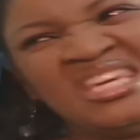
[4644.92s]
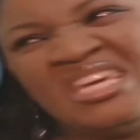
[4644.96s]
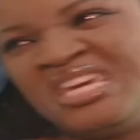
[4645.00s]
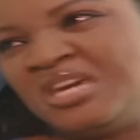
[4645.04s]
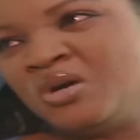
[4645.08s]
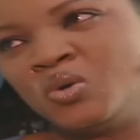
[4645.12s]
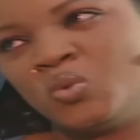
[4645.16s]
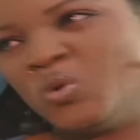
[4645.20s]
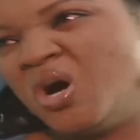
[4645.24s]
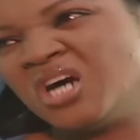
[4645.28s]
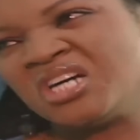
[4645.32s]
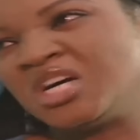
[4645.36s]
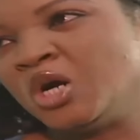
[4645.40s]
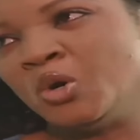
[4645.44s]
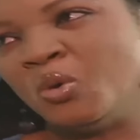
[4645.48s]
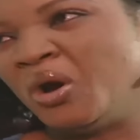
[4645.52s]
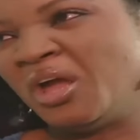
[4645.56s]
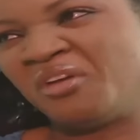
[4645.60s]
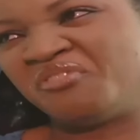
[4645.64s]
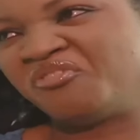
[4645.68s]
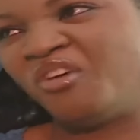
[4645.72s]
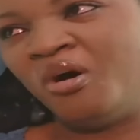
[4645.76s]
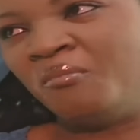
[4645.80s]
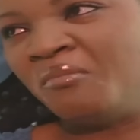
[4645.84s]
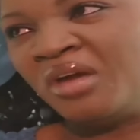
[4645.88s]
can't walk
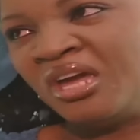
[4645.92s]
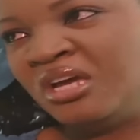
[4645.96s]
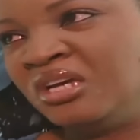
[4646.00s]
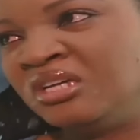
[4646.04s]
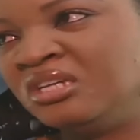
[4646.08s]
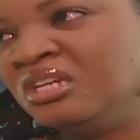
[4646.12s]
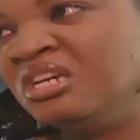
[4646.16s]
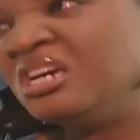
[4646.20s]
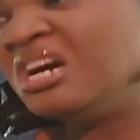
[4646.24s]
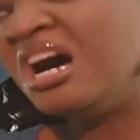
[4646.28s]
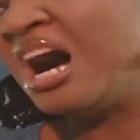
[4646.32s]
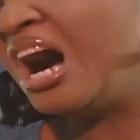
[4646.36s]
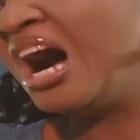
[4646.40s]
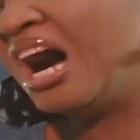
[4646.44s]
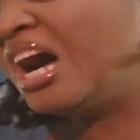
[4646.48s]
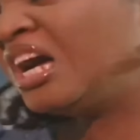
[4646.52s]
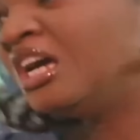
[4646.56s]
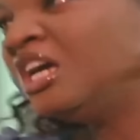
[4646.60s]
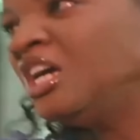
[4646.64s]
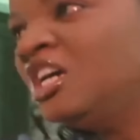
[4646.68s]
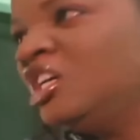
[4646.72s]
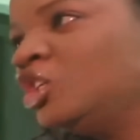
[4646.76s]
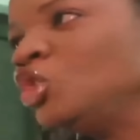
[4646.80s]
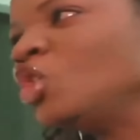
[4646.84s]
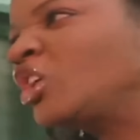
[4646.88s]
away from me.
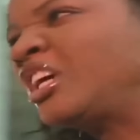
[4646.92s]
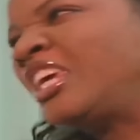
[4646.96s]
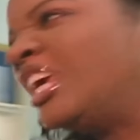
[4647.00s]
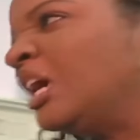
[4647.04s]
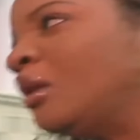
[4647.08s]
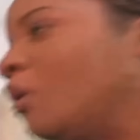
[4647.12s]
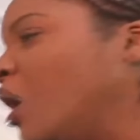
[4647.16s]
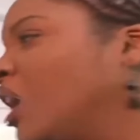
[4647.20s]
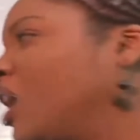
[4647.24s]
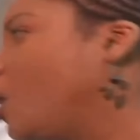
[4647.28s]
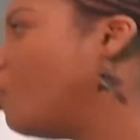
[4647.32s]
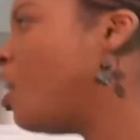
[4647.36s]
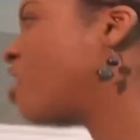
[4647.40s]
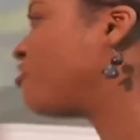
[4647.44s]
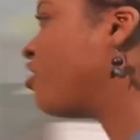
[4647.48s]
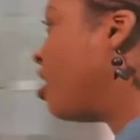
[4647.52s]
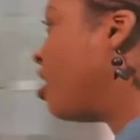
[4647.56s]
You can't walk away